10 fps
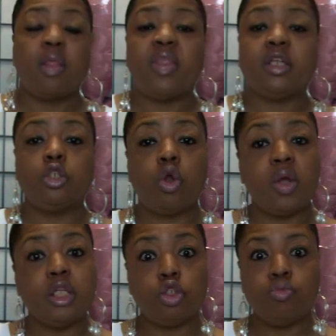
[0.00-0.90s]
that you don't
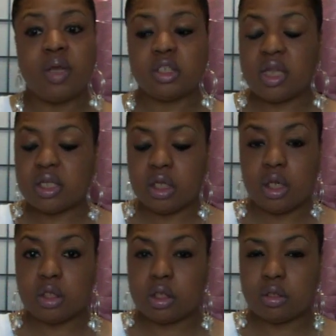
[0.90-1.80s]
eat too much of that
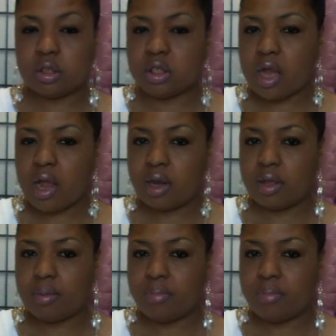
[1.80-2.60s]
delicious chocolate,